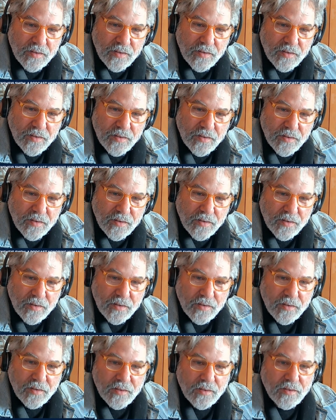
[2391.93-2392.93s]

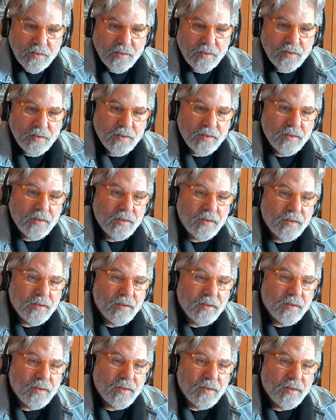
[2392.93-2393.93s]

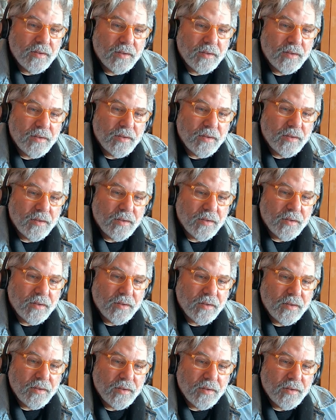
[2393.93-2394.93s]

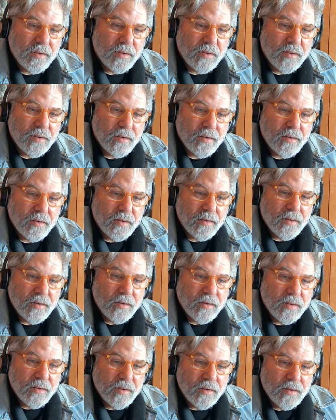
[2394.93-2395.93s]

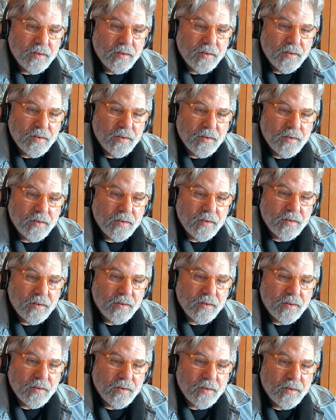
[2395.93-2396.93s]

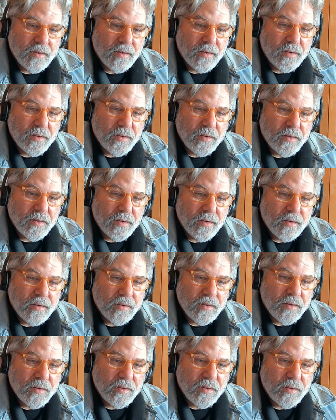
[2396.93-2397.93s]

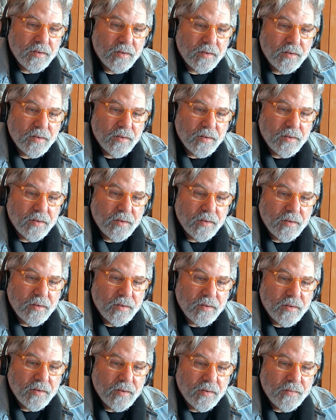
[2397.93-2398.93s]

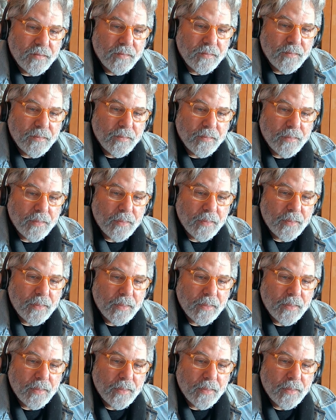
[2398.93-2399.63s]
No words are spoken by the person on screen.